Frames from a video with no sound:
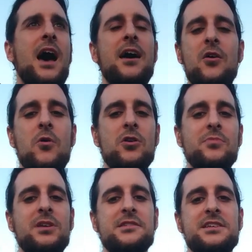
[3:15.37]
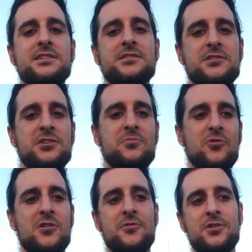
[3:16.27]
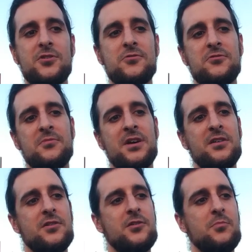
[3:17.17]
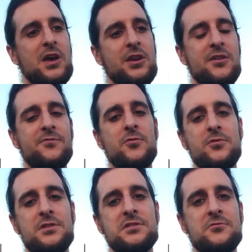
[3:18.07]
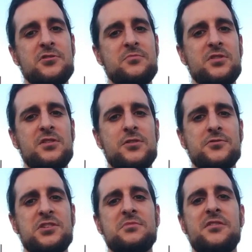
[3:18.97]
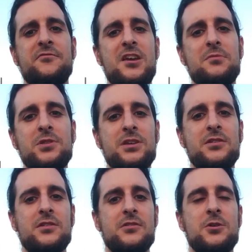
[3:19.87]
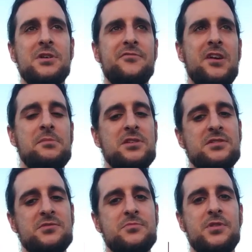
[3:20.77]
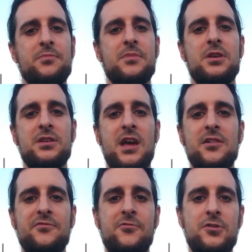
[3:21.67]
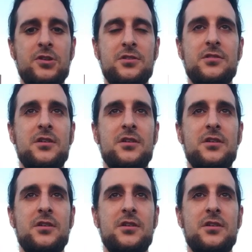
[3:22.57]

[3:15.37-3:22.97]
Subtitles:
I don't want to be in Texas anymore. I want to go where my nephew is. I want to be close to my family. All my family is in California.